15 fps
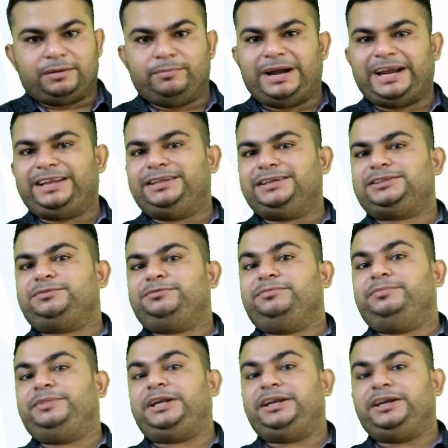By this
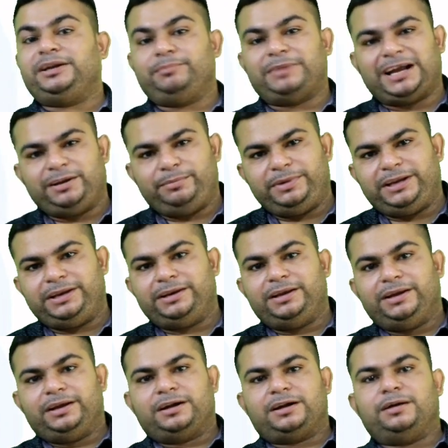I
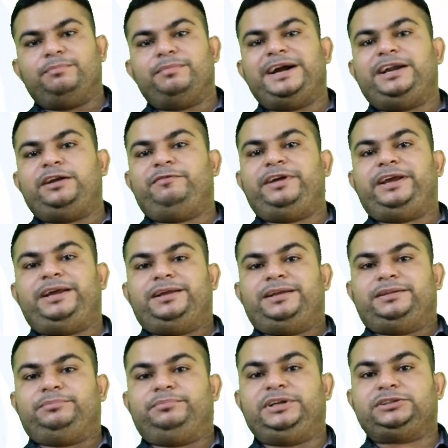mean combined
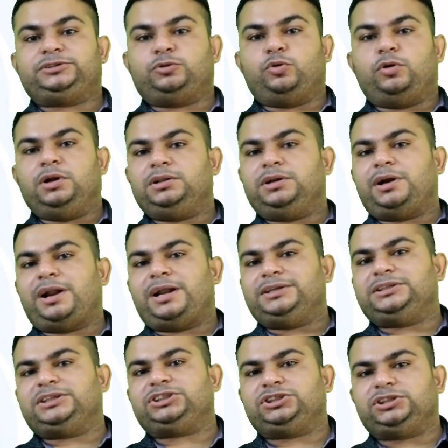way means all the
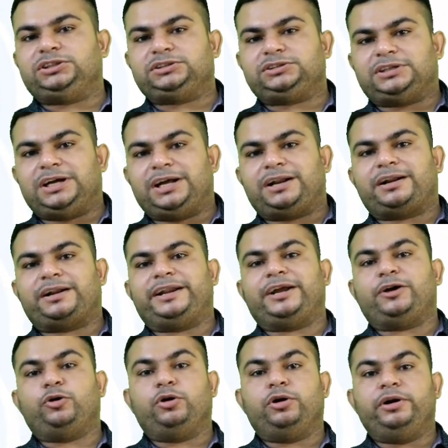transactions are
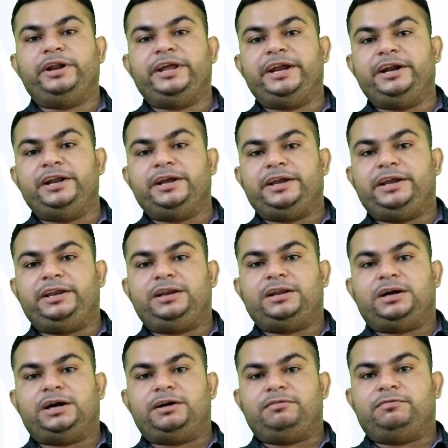recorded
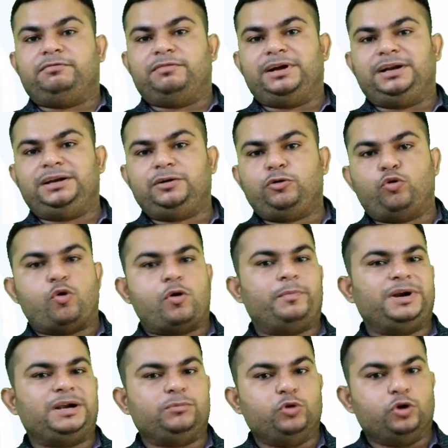in a one
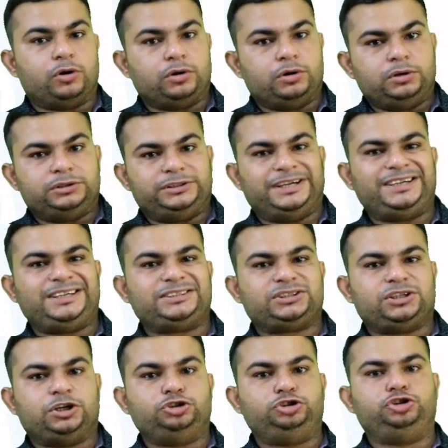common book, that is
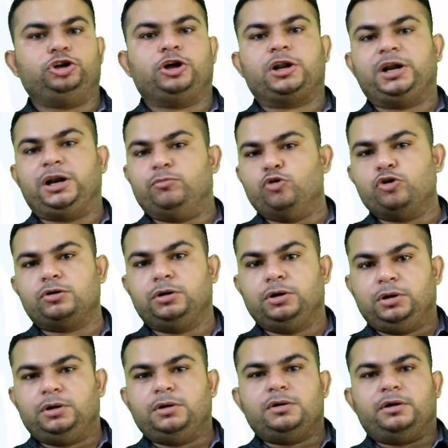a journal
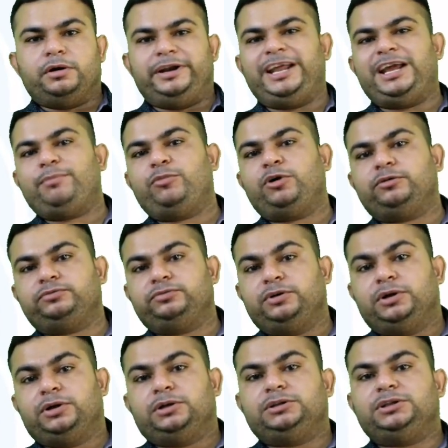book. Name
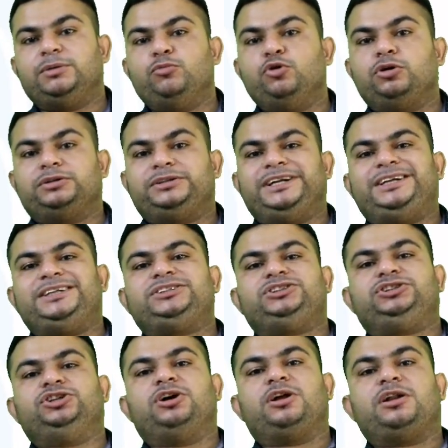of the book, that
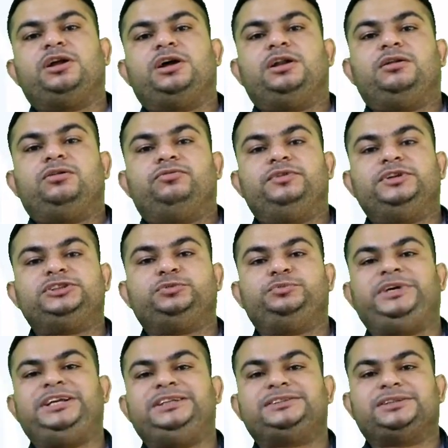is journal, which
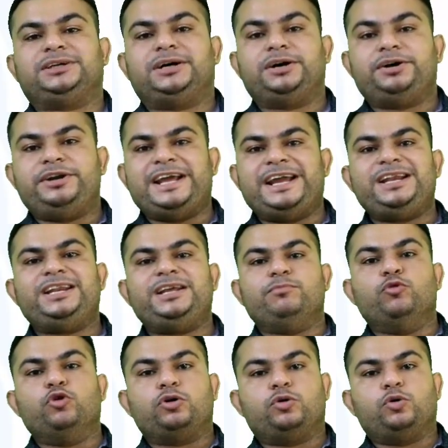means a
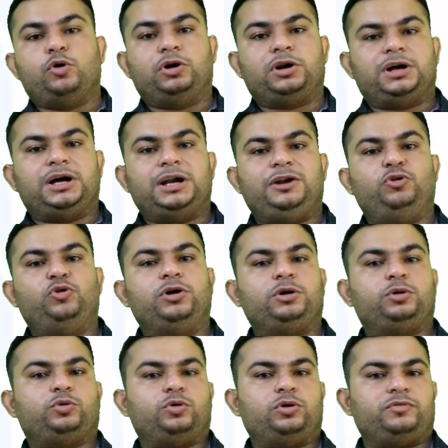daily book or a
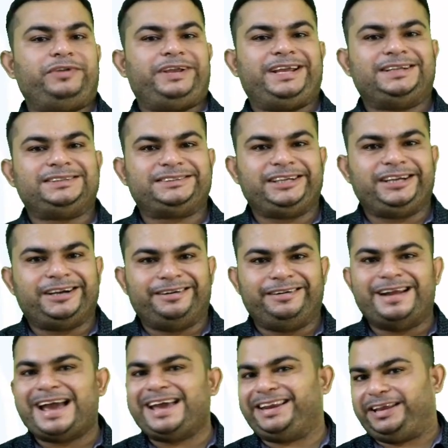note, or we can say a
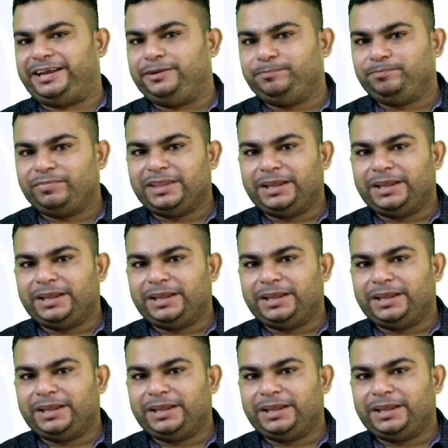diary.